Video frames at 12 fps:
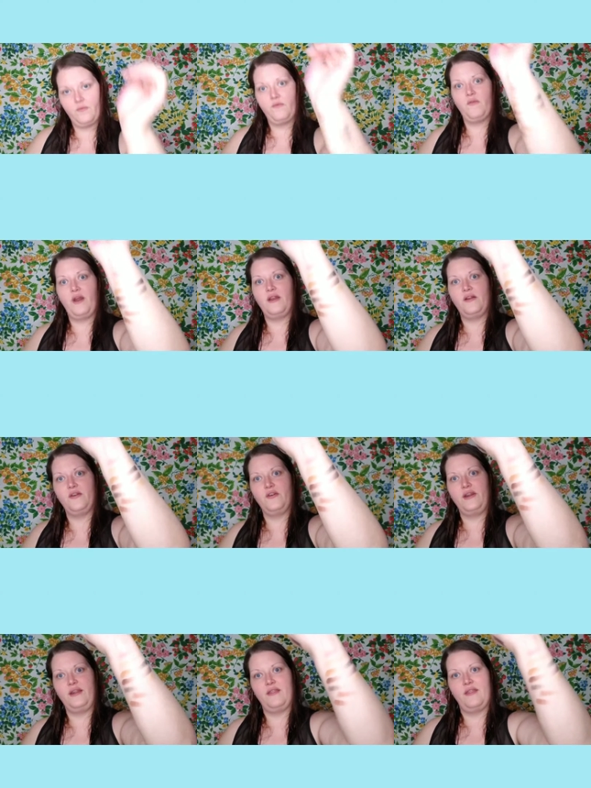right
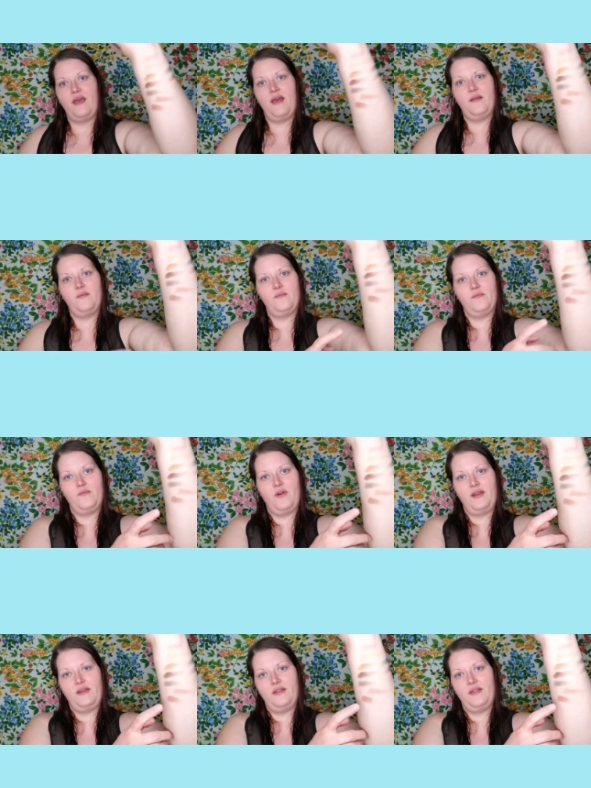underneath that,
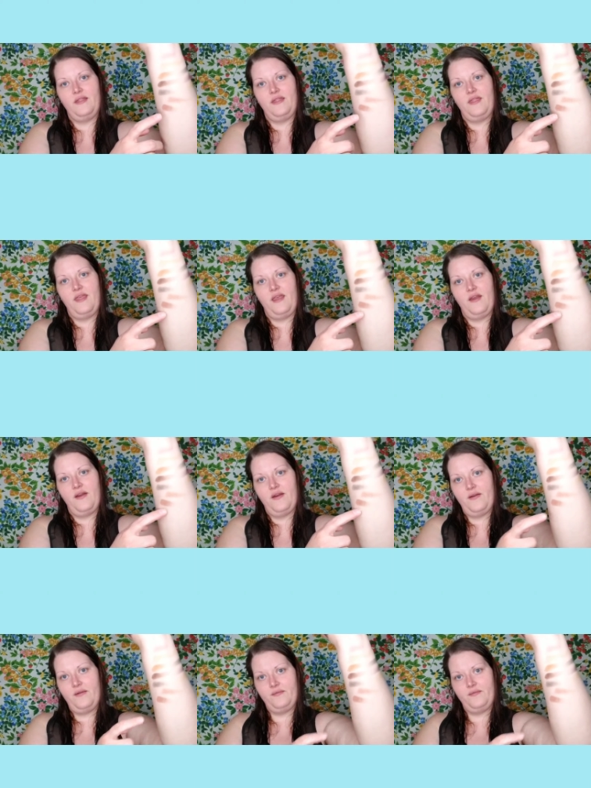right there.